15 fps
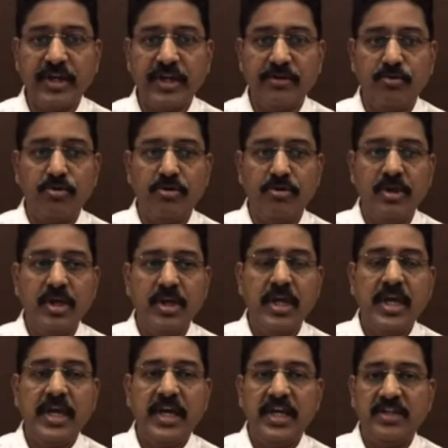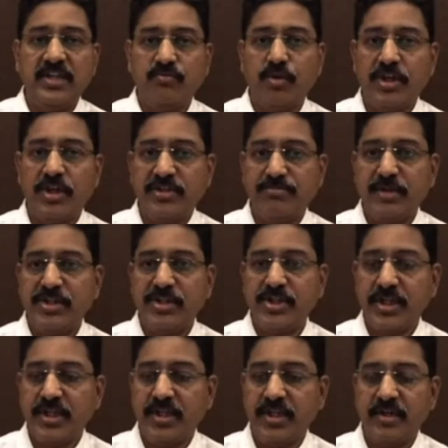good, as what is mentioned
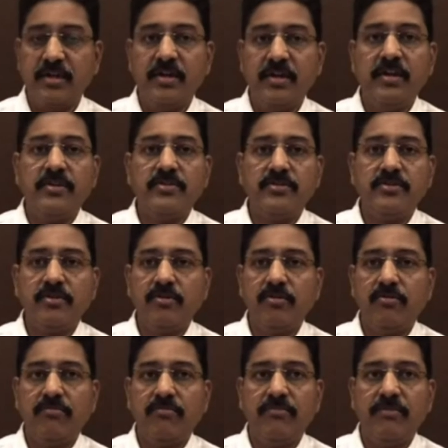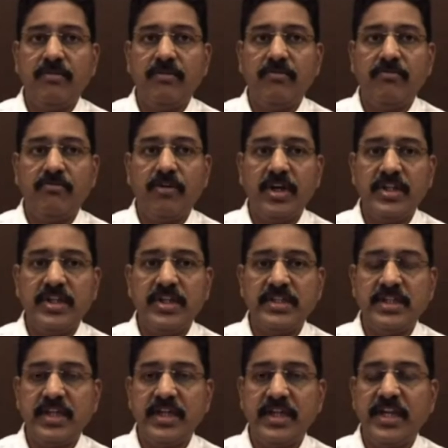here. So, what is the
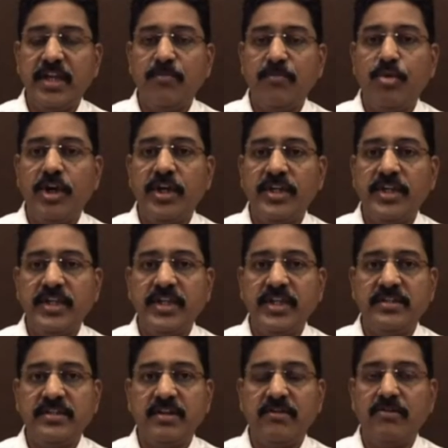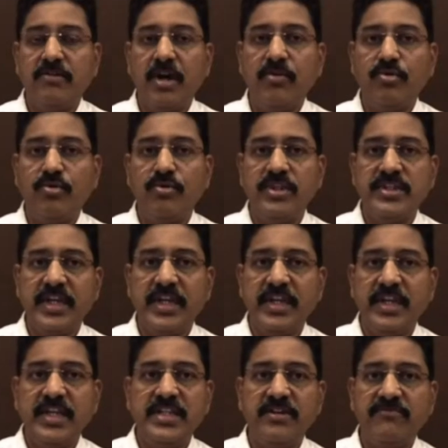learning point is how to decide each
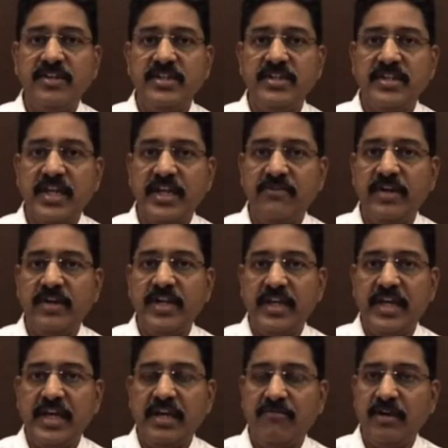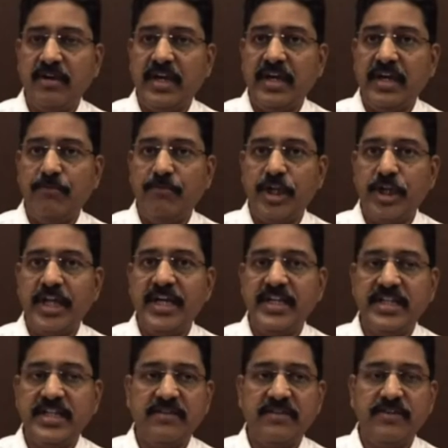of these modalities
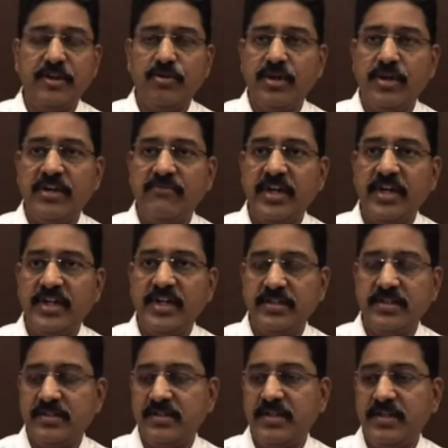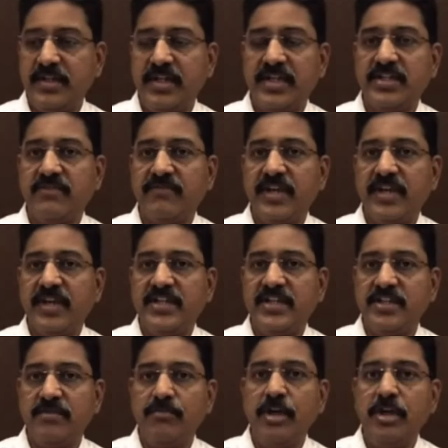have their own advantages in detection of calcium,
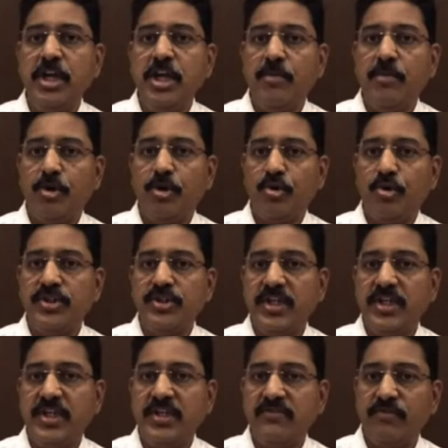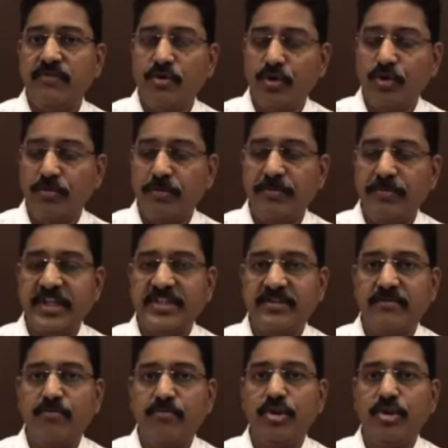but OCT is found to be best
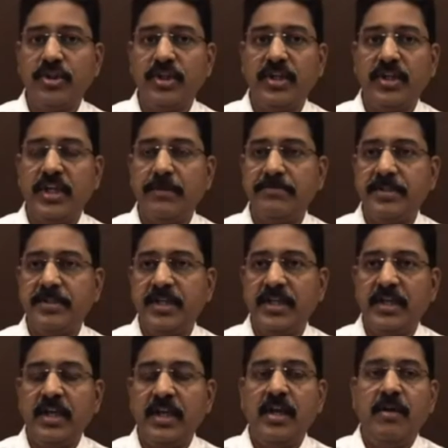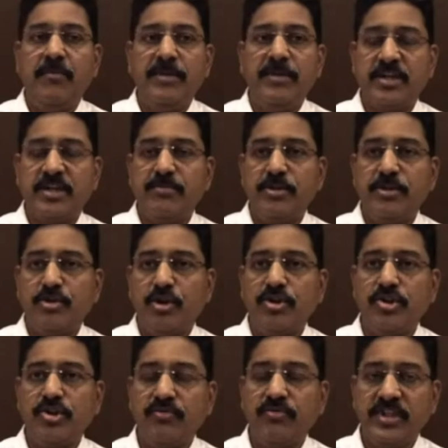both in depth measurements also,
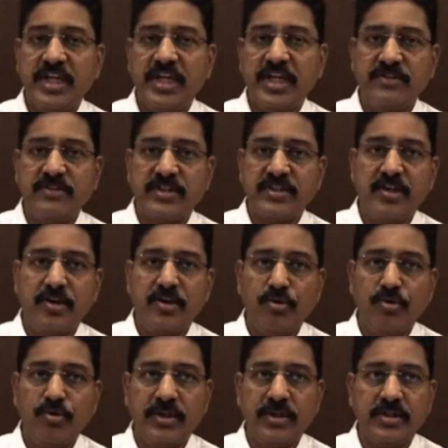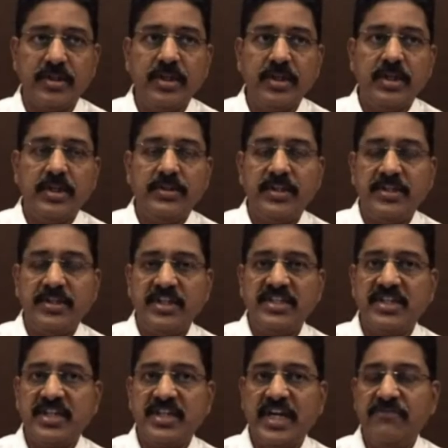which IVUS cannot do it. The risk
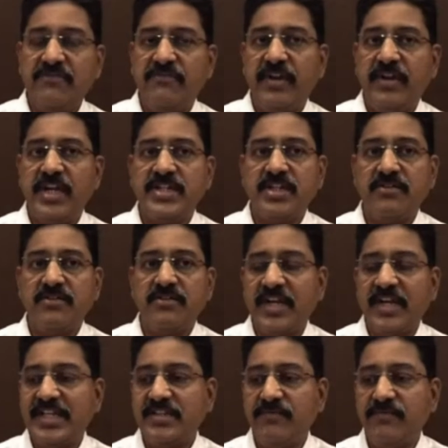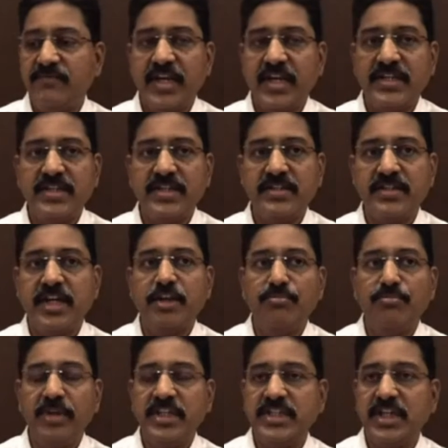stratification of calcification is done
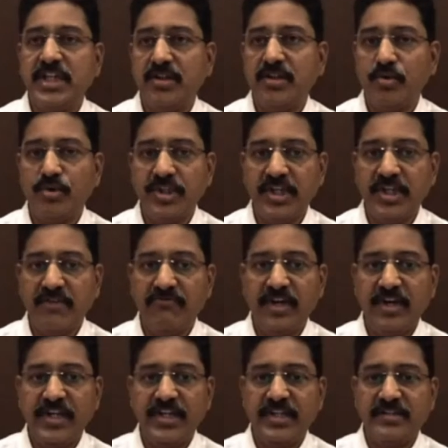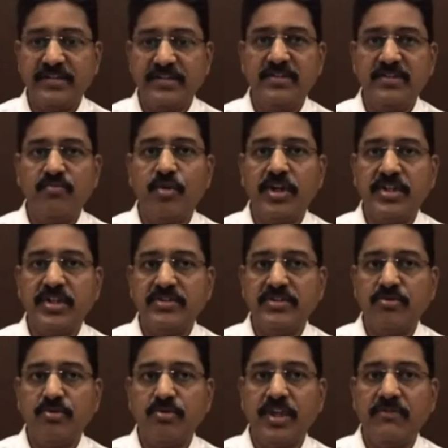basing on the OCT findings. This is what is the score
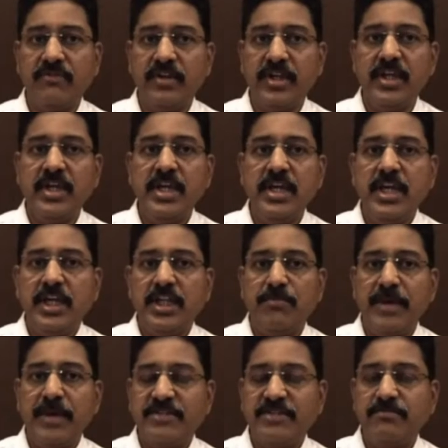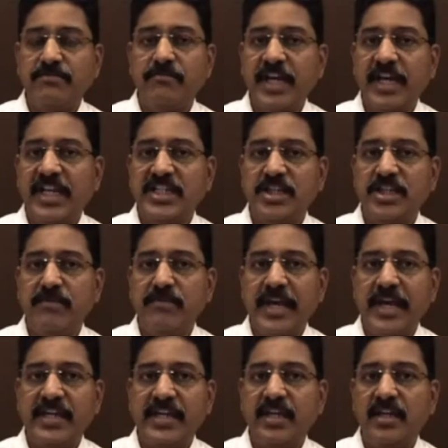given. The maximum calcium
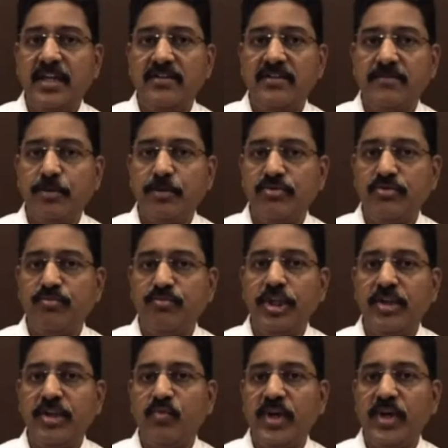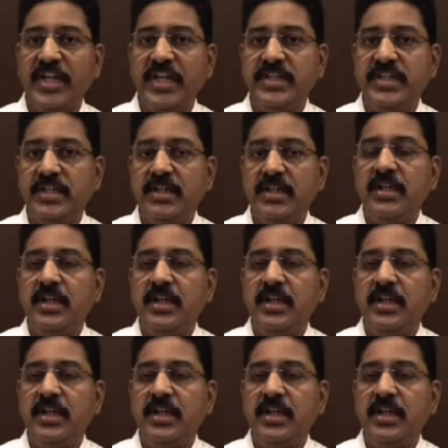angle, suppose more than 180,